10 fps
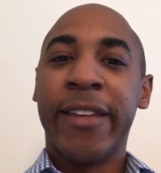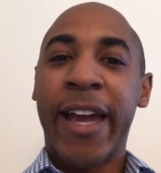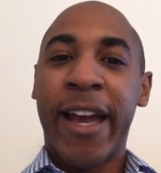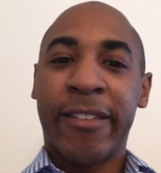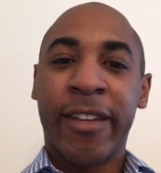
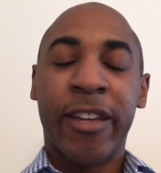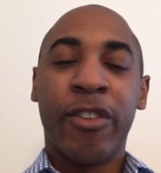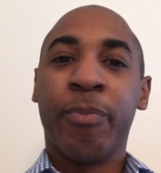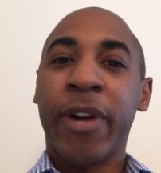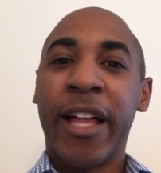Yes,
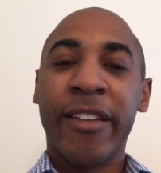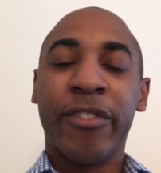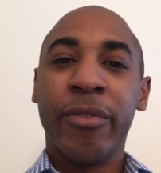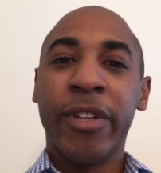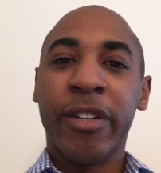you probably
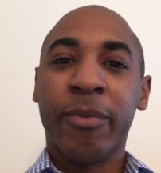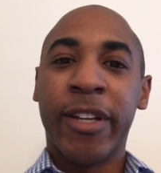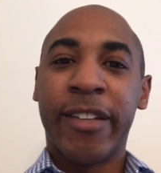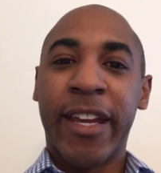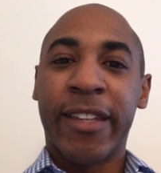do need to
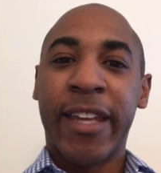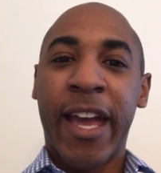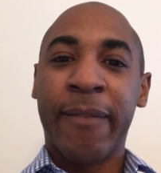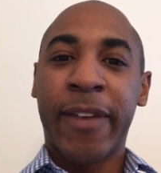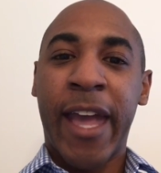retake the
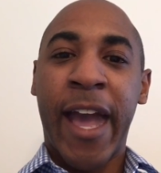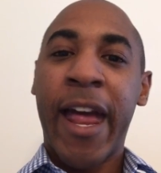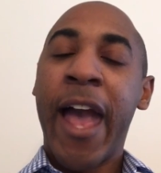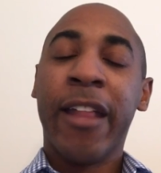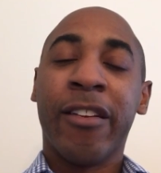MCAT.
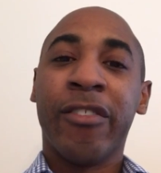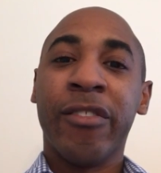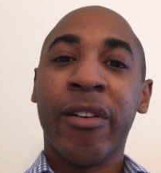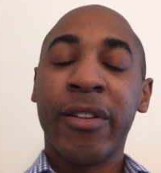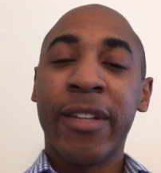Did
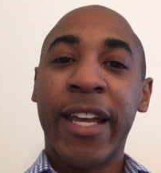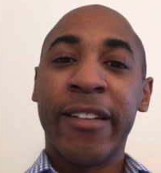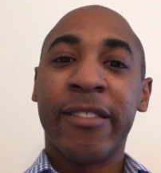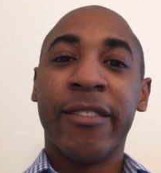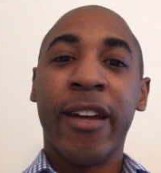you know the
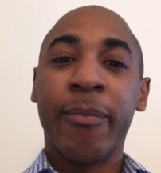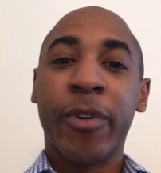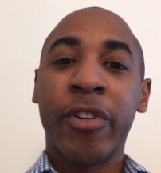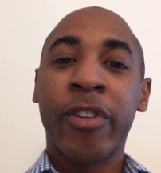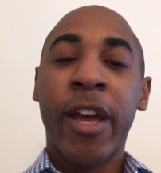latest
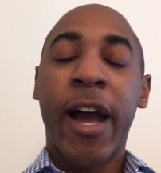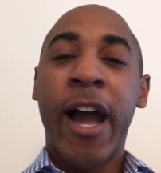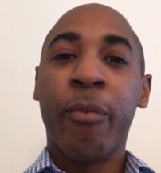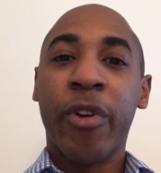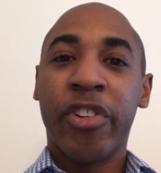numbers
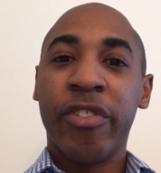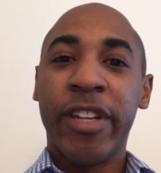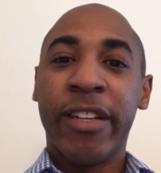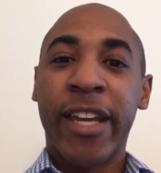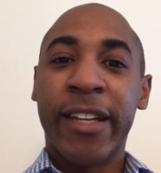on what you
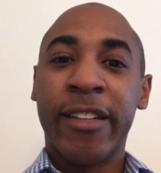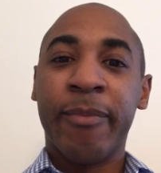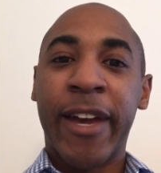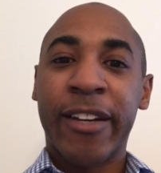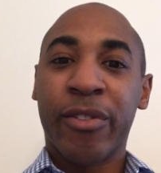need to get
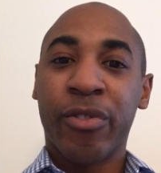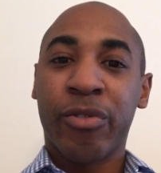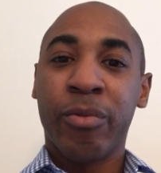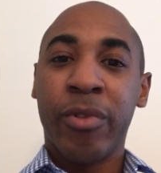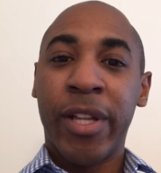into medical
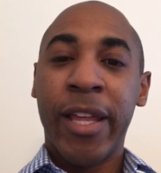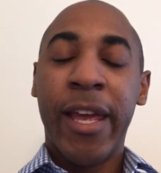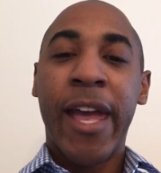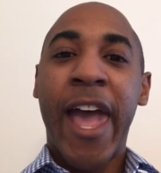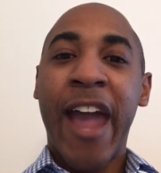school?
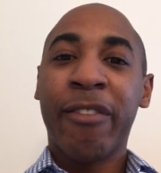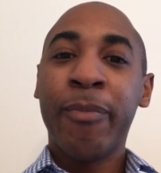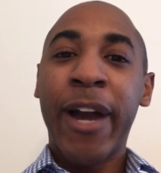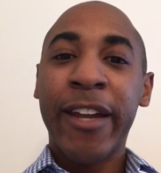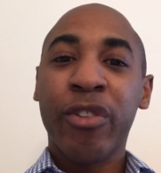
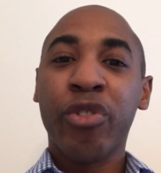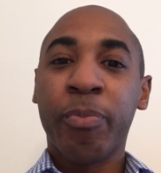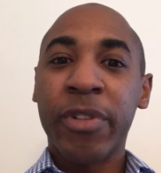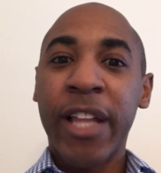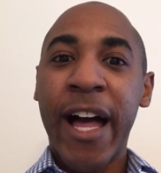Everybody who
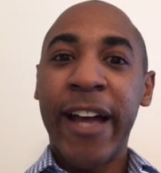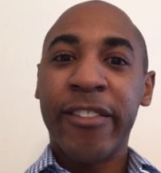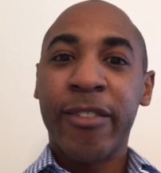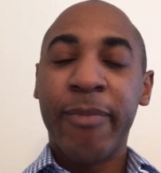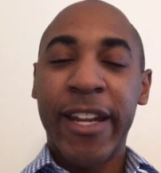
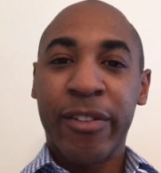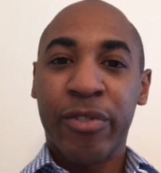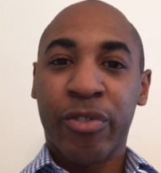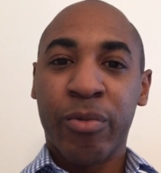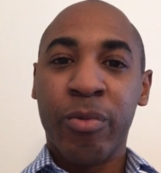applies to
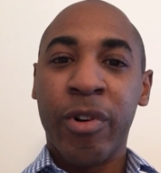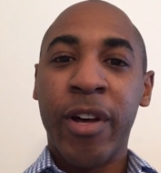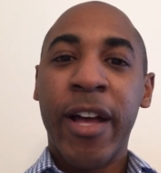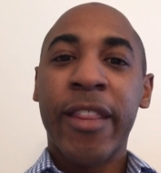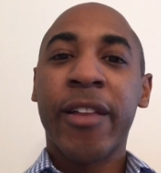medical
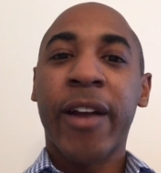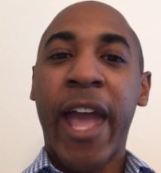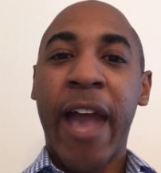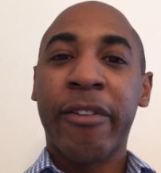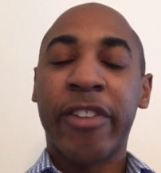school, their
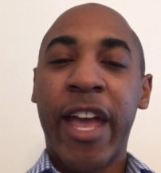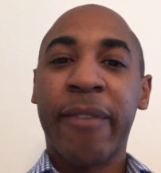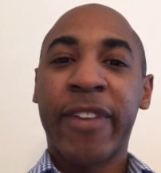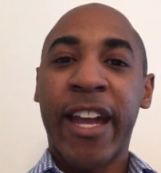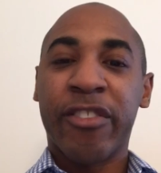average
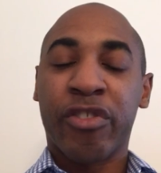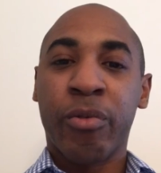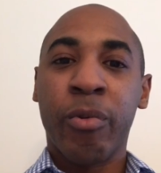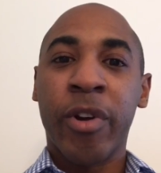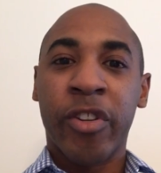MCAT
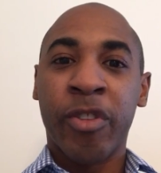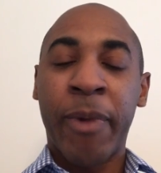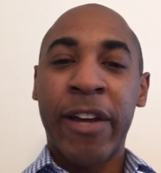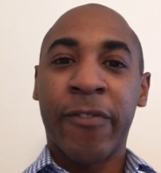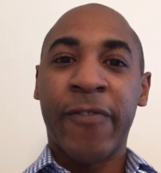score is
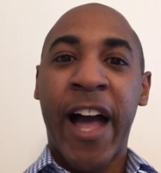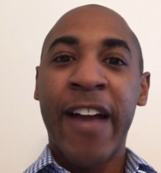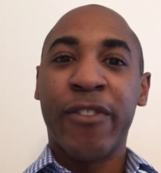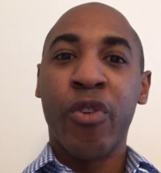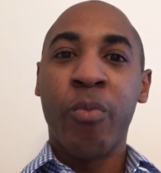about a
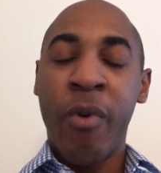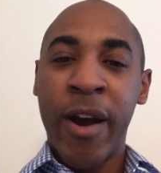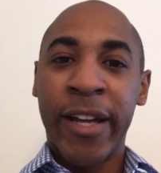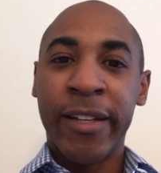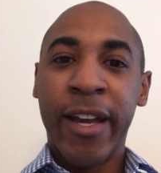
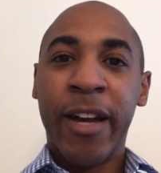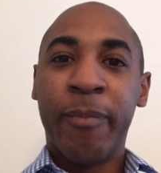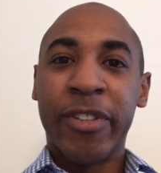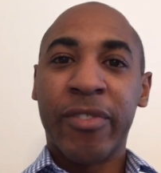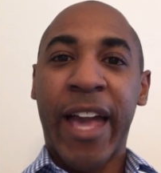501.
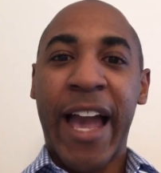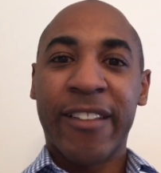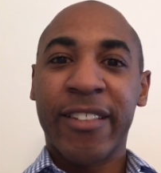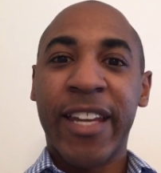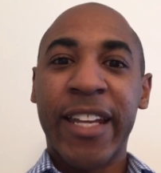But to
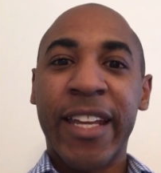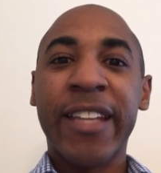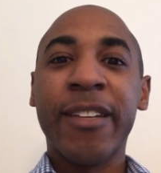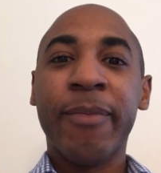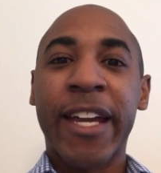actually get
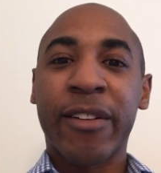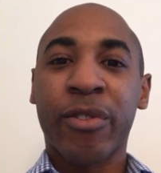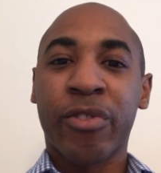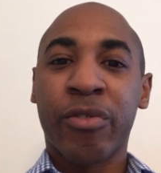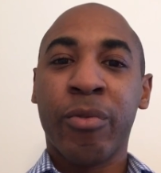into
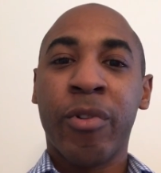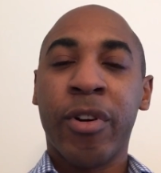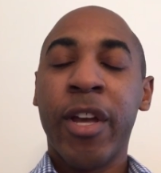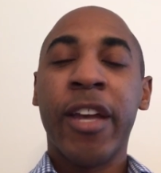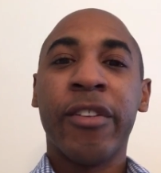medical
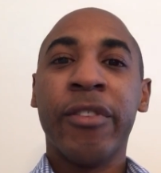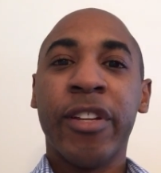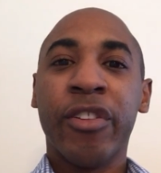school, you